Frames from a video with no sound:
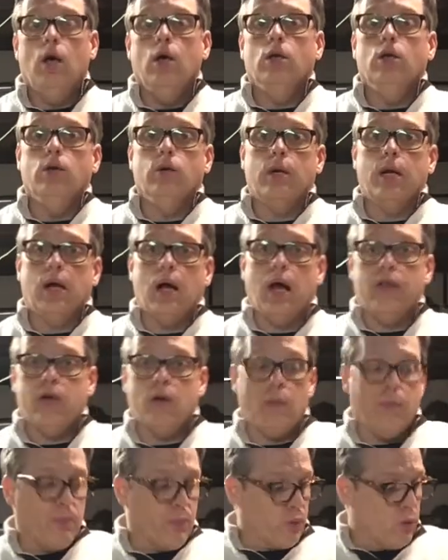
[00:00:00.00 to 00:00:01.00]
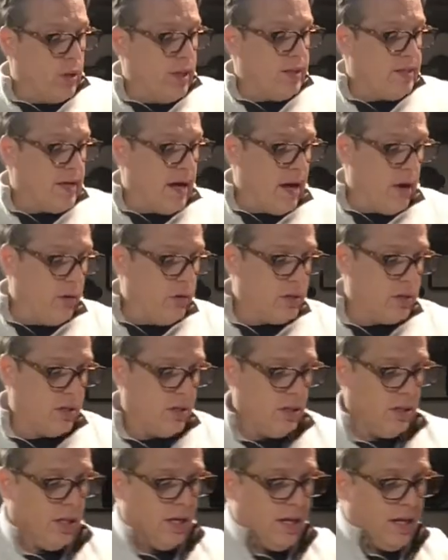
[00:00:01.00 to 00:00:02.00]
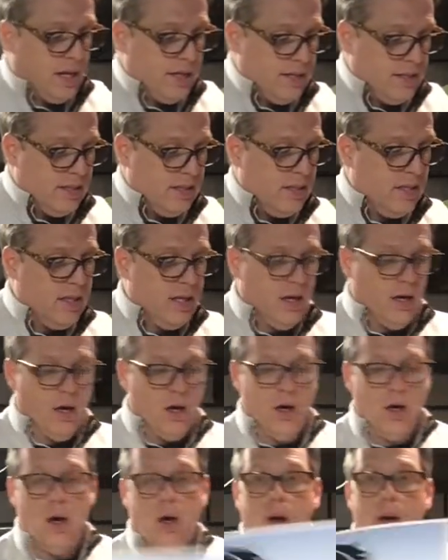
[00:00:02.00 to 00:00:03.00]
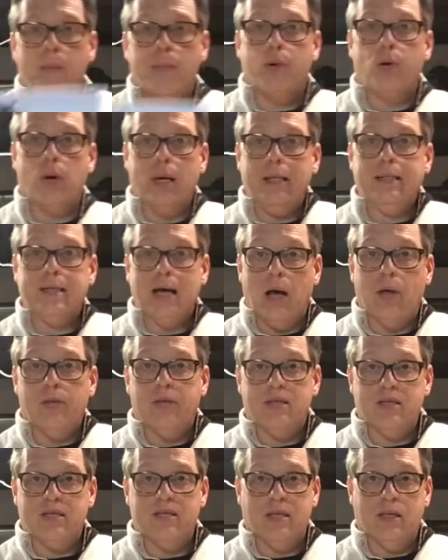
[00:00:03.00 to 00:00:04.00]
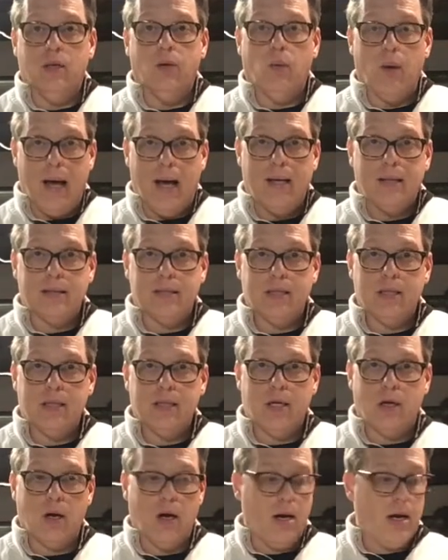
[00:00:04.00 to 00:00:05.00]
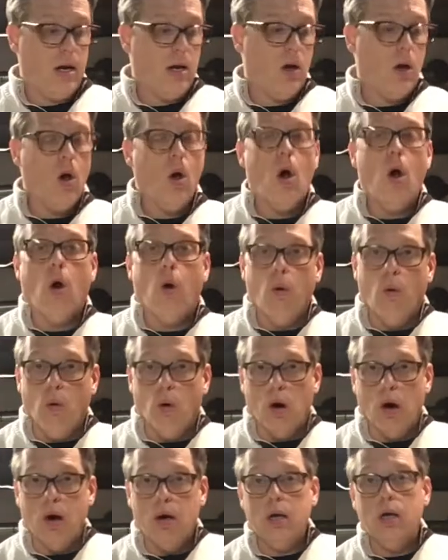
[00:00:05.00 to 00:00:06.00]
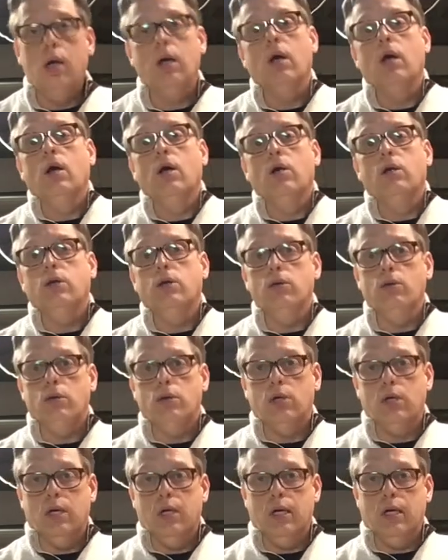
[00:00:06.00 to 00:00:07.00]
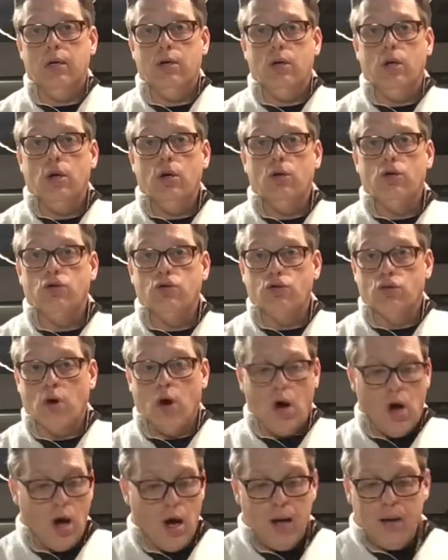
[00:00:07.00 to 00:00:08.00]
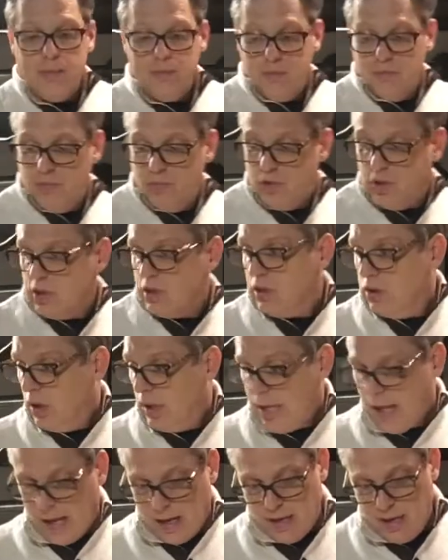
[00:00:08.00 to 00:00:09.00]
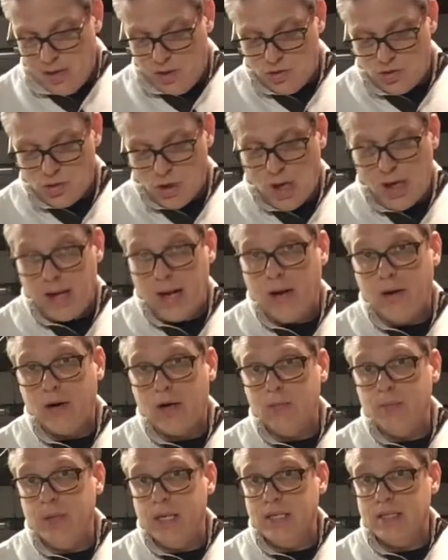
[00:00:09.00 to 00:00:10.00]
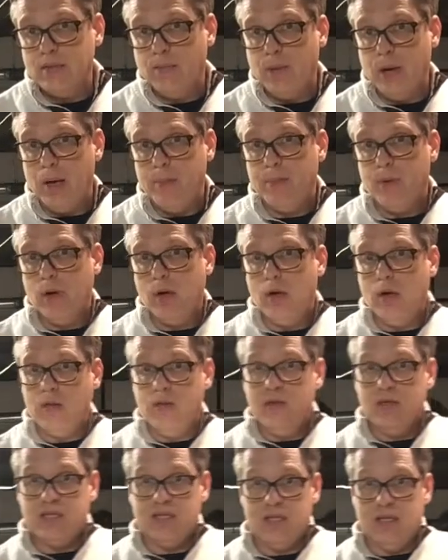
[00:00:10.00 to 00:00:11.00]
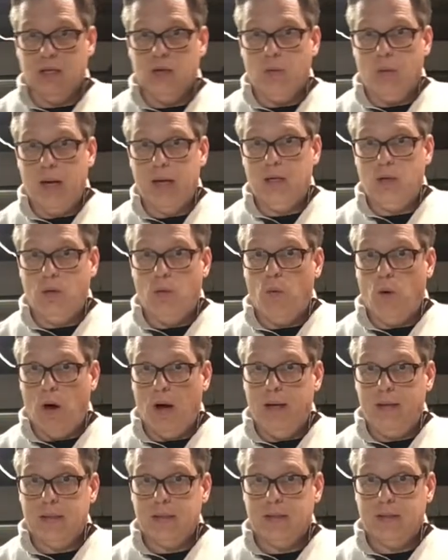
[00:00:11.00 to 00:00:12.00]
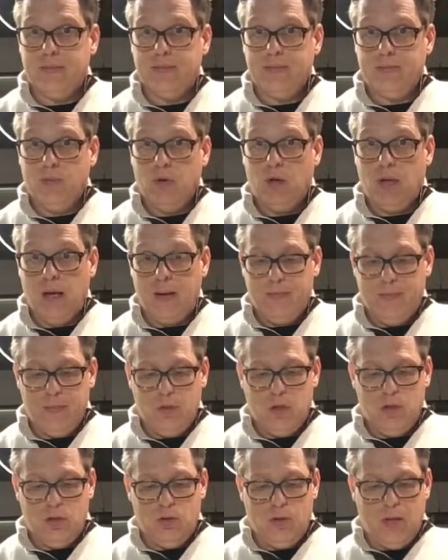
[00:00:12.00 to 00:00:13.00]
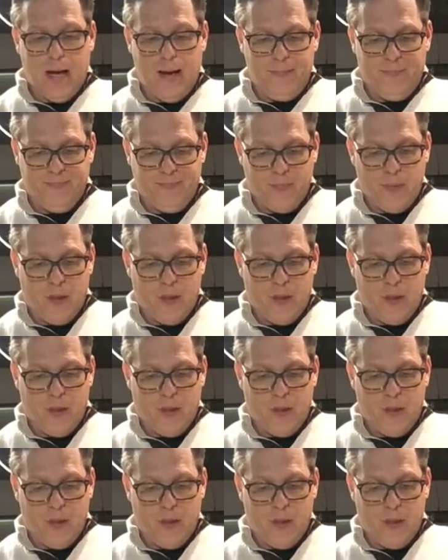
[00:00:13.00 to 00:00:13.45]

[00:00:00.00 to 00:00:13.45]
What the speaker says: you can either print out, like I did here, print out the silhouette, all right? Or you could draw, just look at it and draw it out on a piece of paper, the silhouette you want. Okay, you can do that.